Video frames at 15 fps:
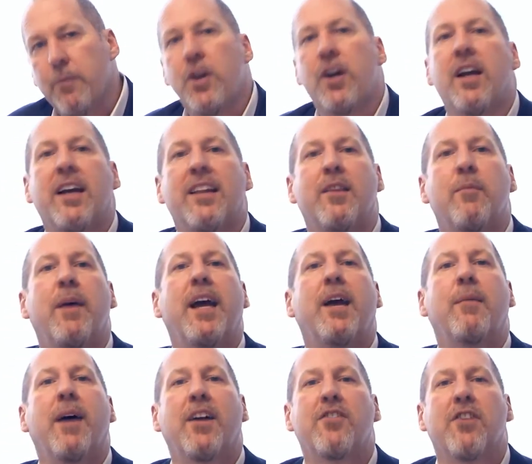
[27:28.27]
you can get the mega
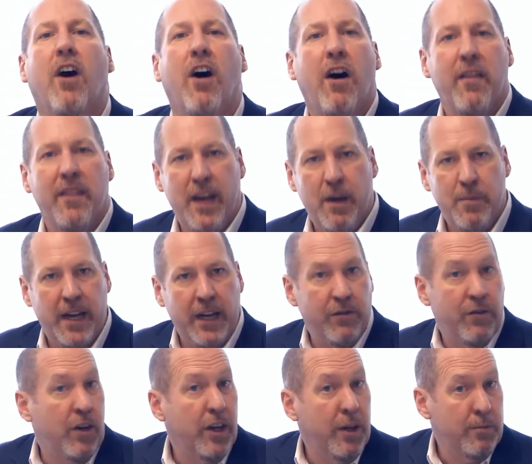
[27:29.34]
match on that bank
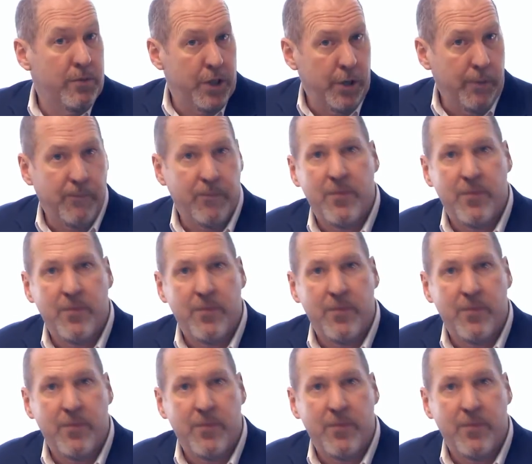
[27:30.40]
volume too.